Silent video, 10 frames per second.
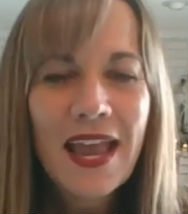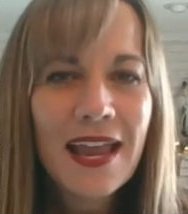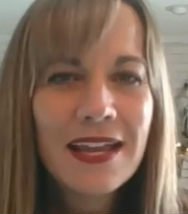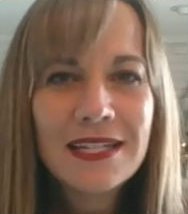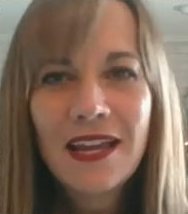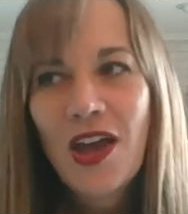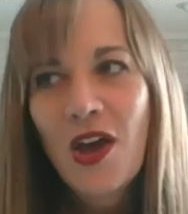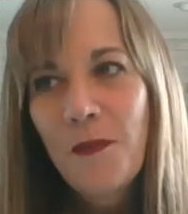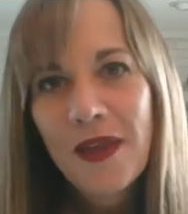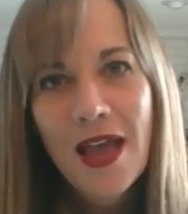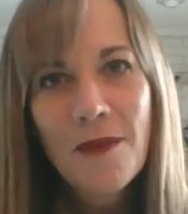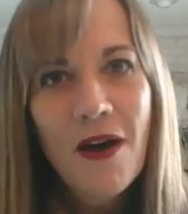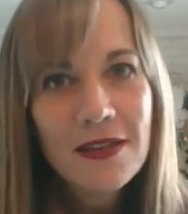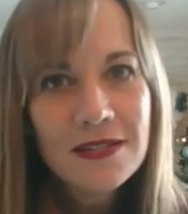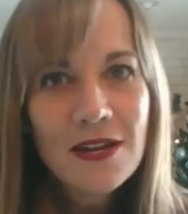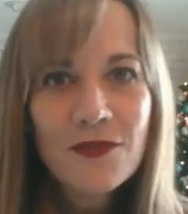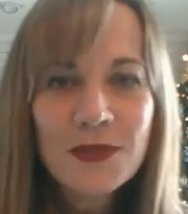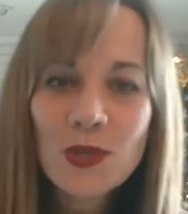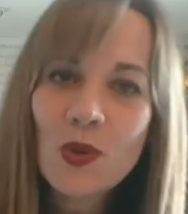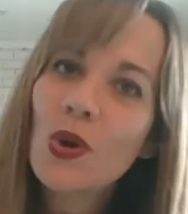I get to go pick up Austin from
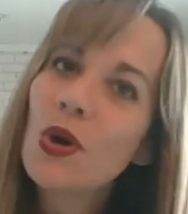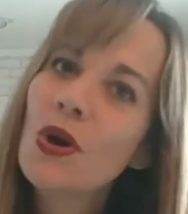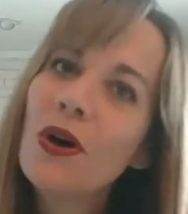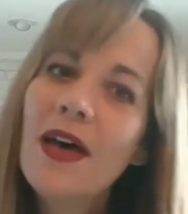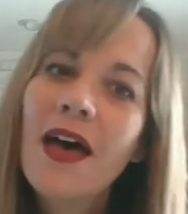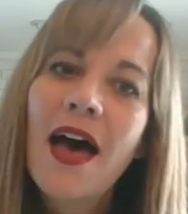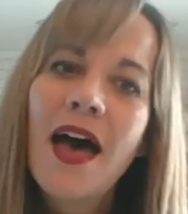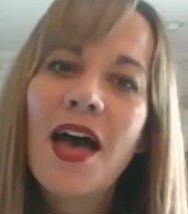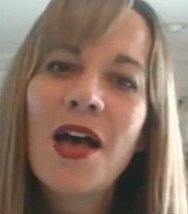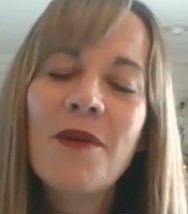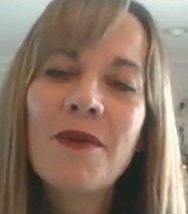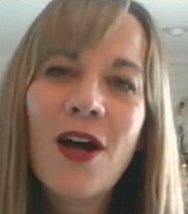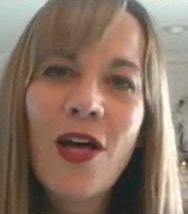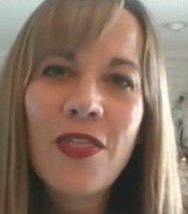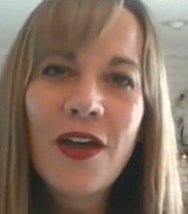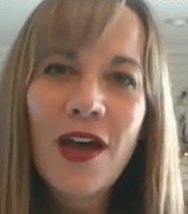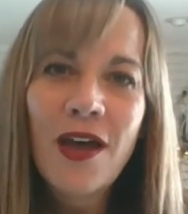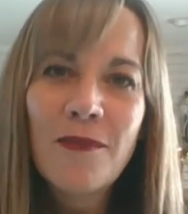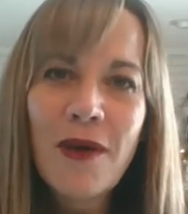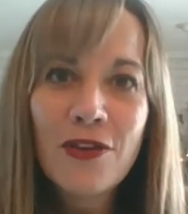school, um, and all the
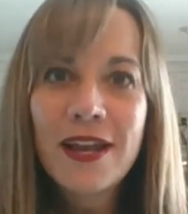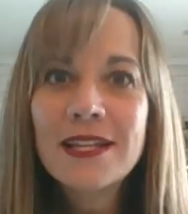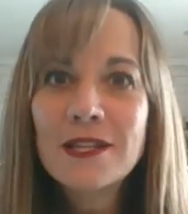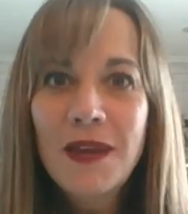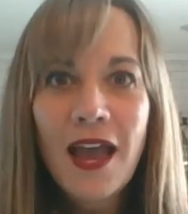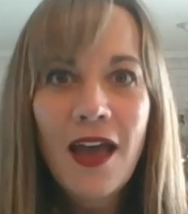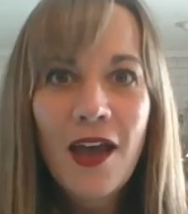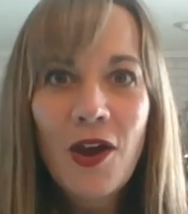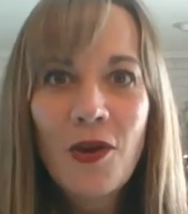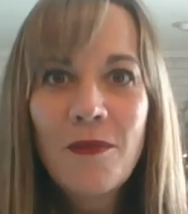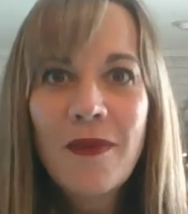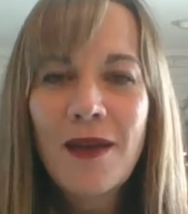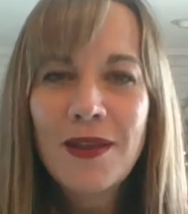um, other kids will be home.